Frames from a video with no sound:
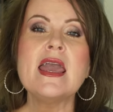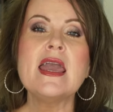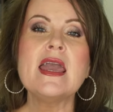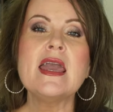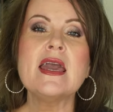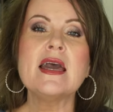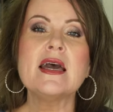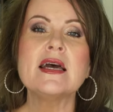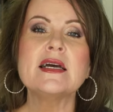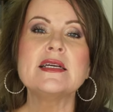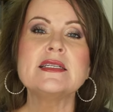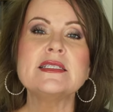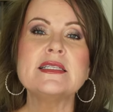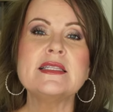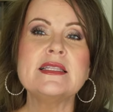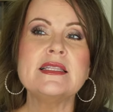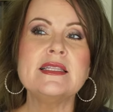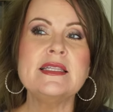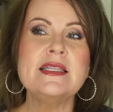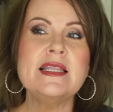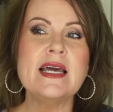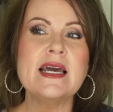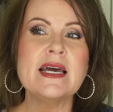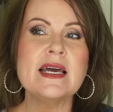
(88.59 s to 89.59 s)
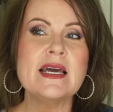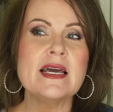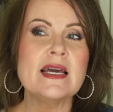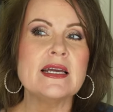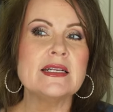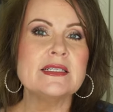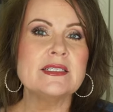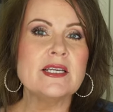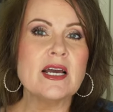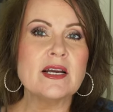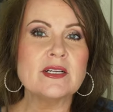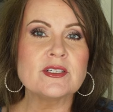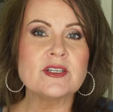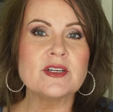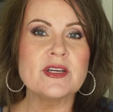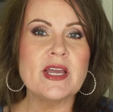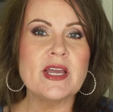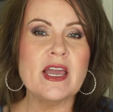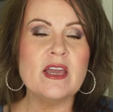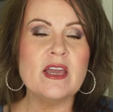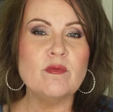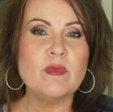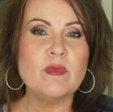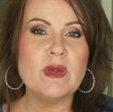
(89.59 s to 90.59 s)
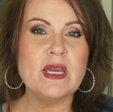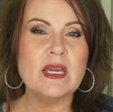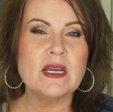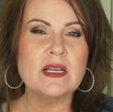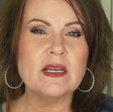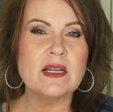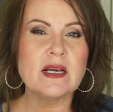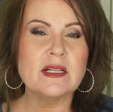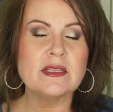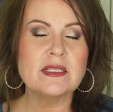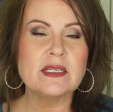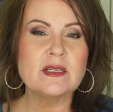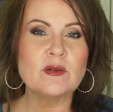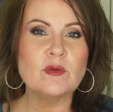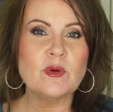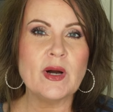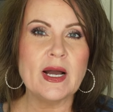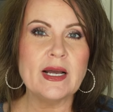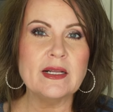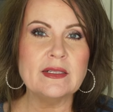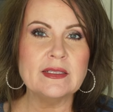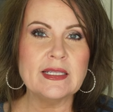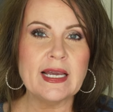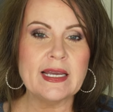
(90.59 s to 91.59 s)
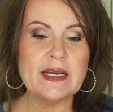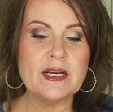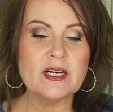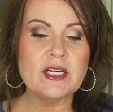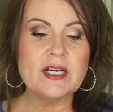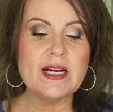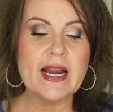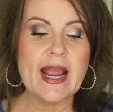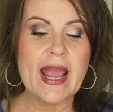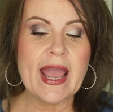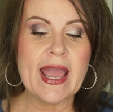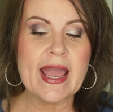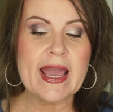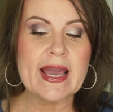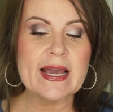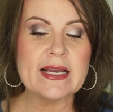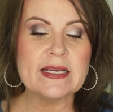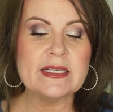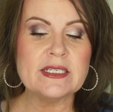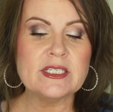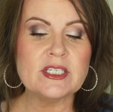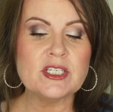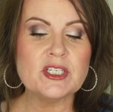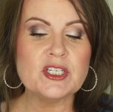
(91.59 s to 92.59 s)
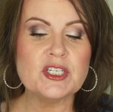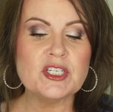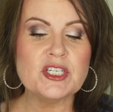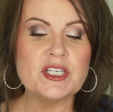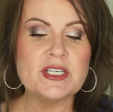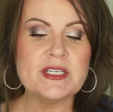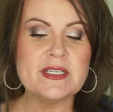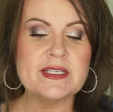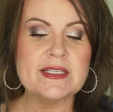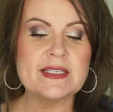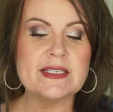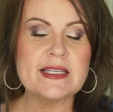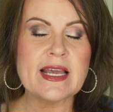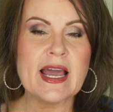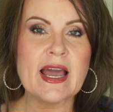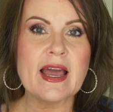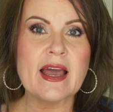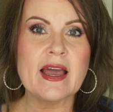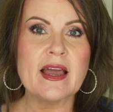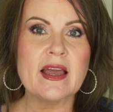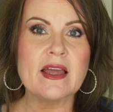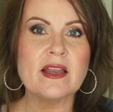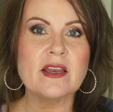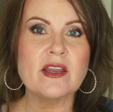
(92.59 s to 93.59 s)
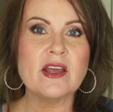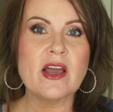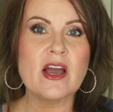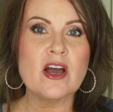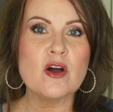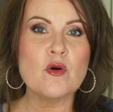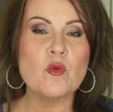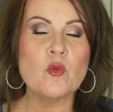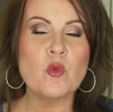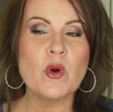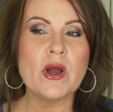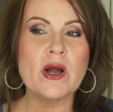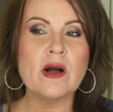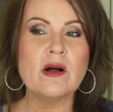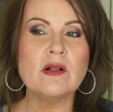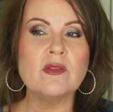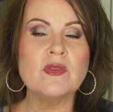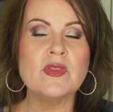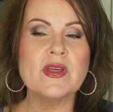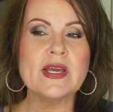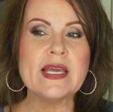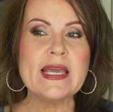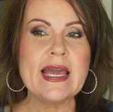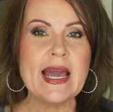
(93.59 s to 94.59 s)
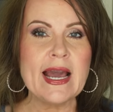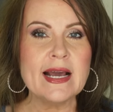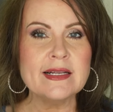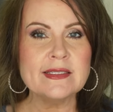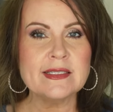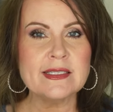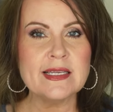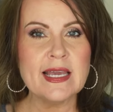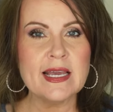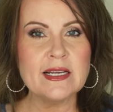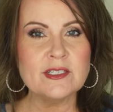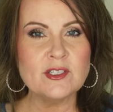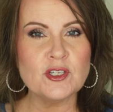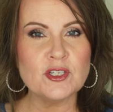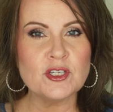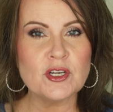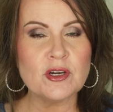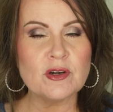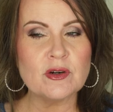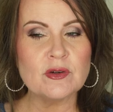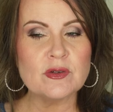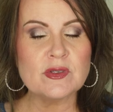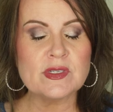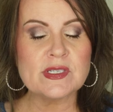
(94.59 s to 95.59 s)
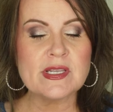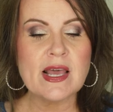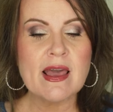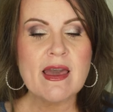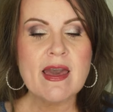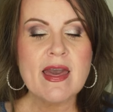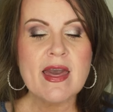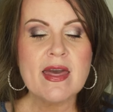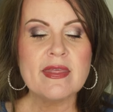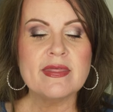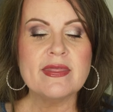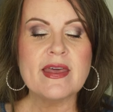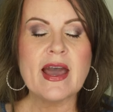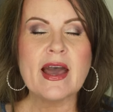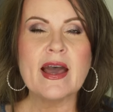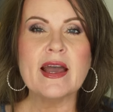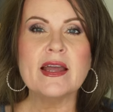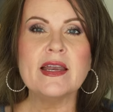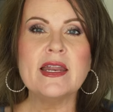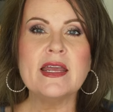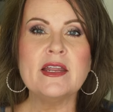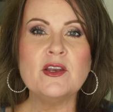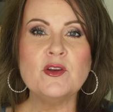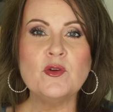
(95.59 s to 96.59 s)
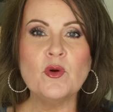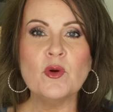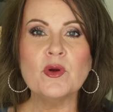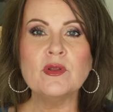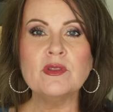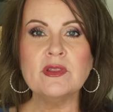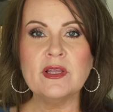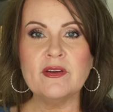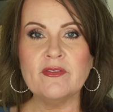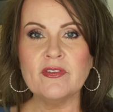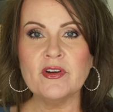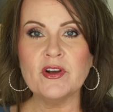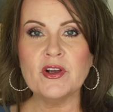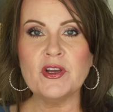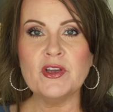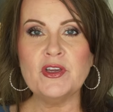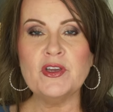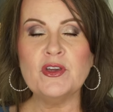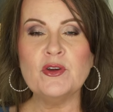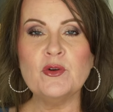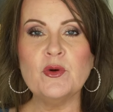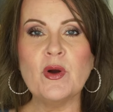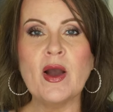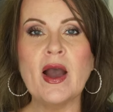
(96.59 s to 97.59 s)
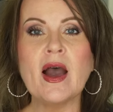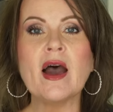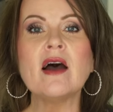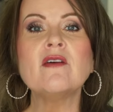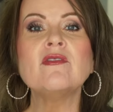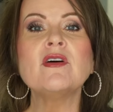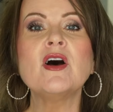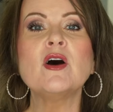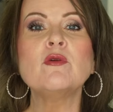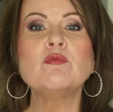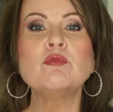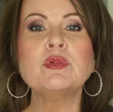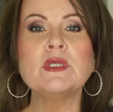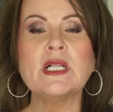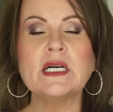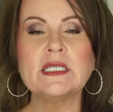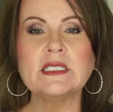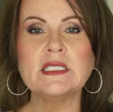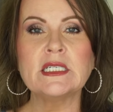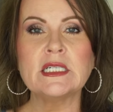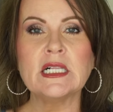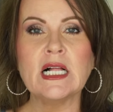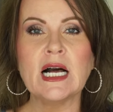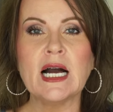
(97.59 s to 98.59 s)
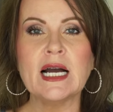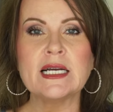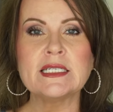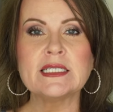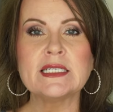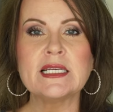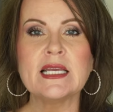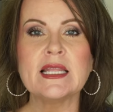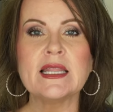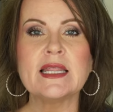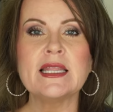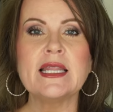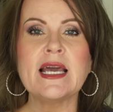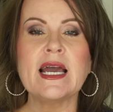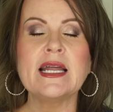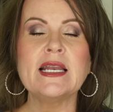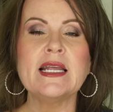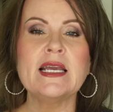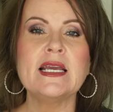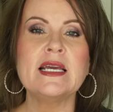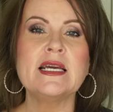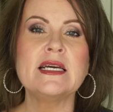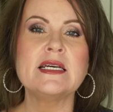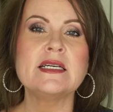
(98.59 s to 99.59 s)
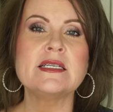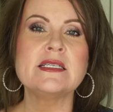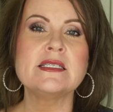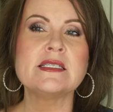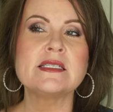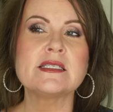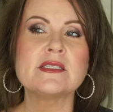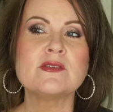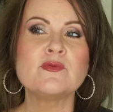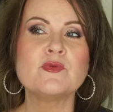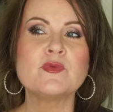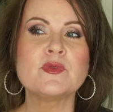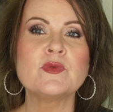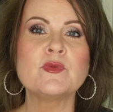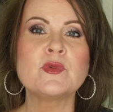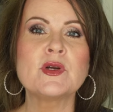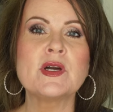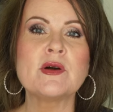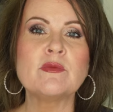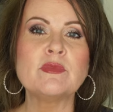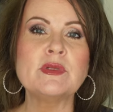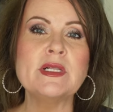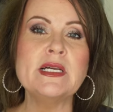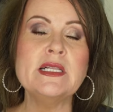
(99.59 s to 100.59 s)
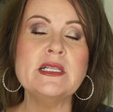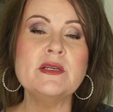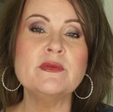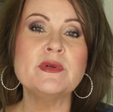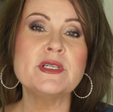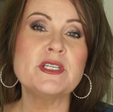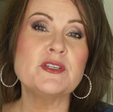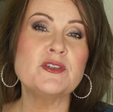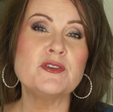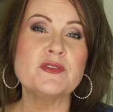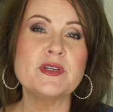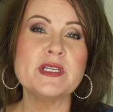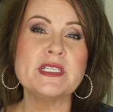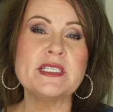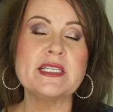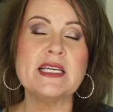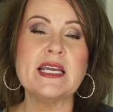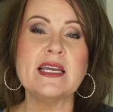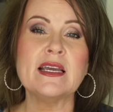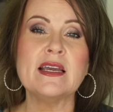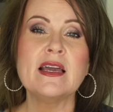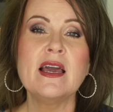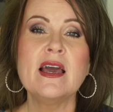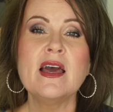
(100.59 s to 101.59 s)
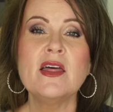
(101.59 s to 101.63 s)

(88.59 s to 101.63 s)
And the doctor came in a little while later and she said, Well, the CAT scan shows that in your liver you have a blood clot that is completely restricting